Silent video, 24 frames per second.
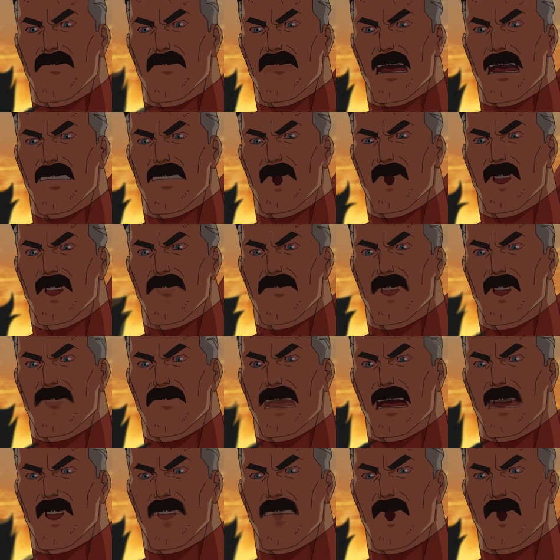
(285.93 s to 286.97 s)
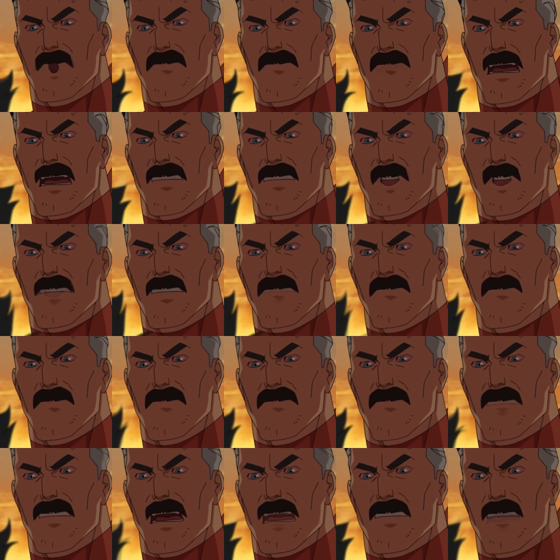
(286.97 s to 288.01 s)
I should have prepared you better,
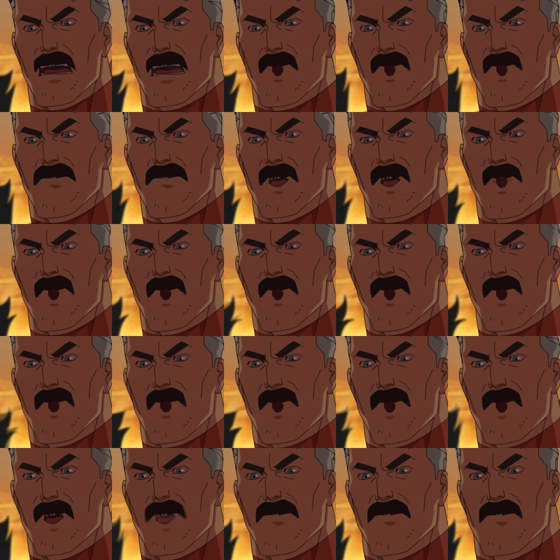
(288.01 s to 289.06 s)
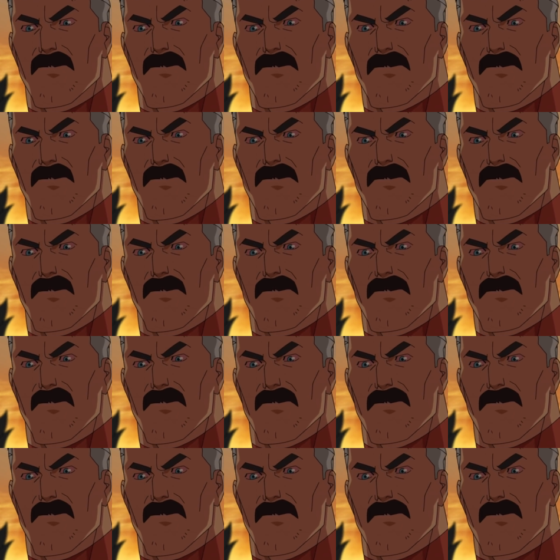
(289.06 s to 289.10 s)
taught you more.